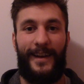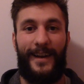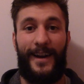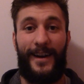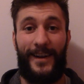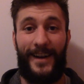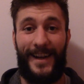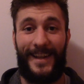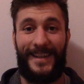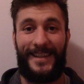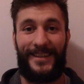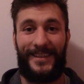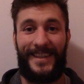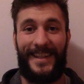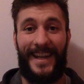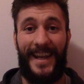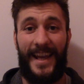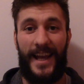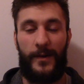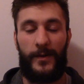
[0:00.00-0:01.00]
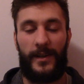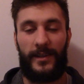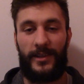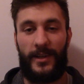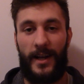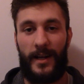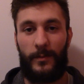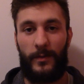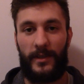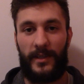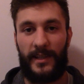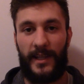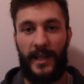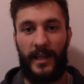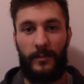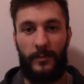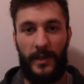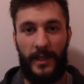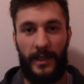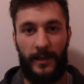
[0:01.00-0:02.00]
Alright, so today I want to talk about
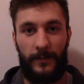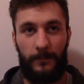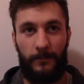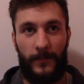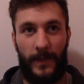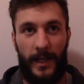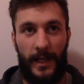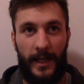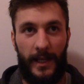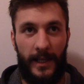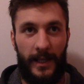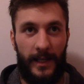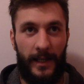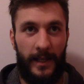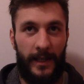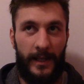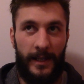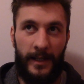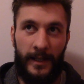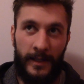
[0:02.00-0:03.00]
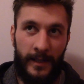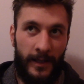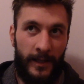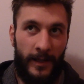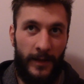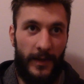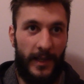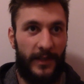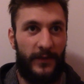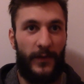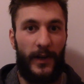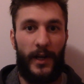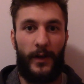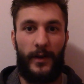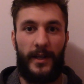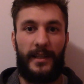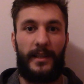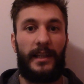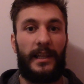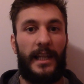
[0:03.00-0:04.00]
state of being. This video
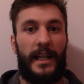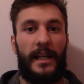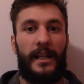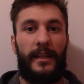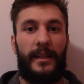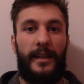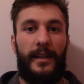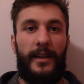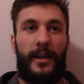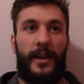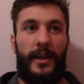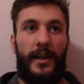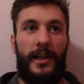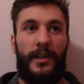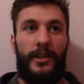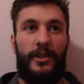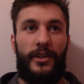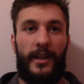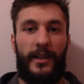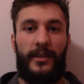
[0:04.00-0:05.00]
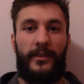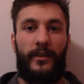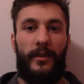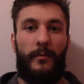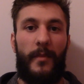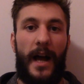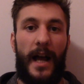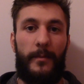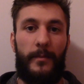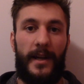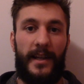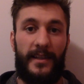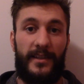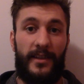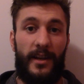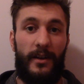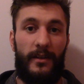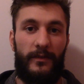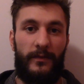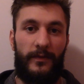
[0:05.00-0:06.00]
is literally just to remind
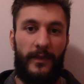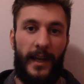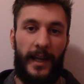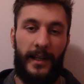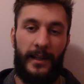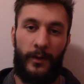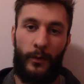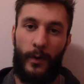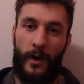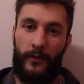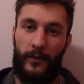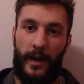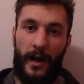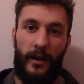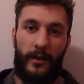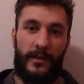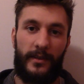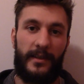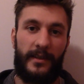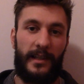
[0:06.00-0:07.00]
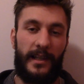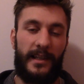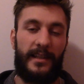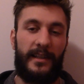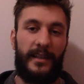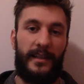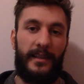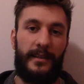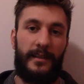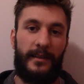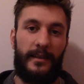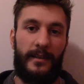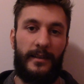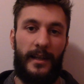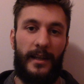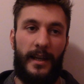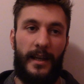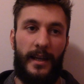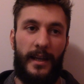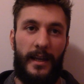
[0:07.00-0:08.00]
myself and whoever else is listening
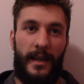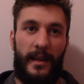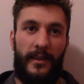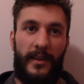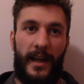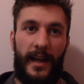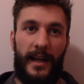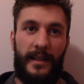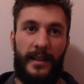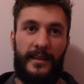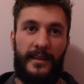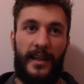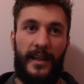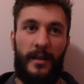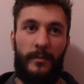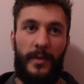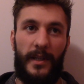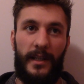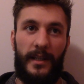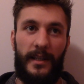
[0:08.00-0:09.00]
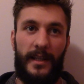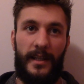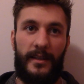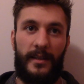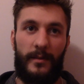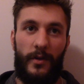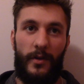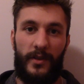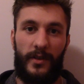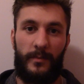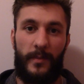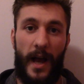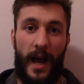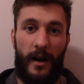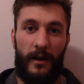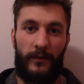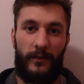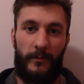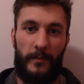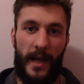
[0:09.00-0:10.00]
that state of being is the most
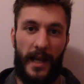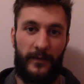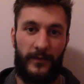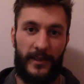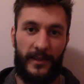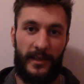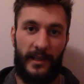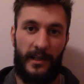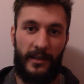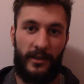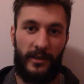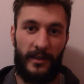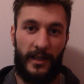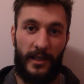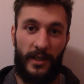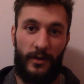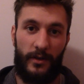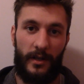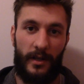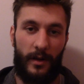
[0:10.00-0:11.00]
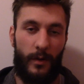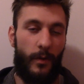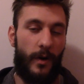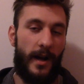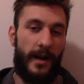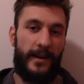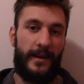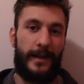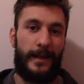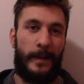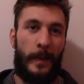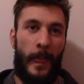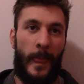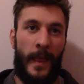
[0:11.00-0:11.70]
powerful manifestation that you can acquire.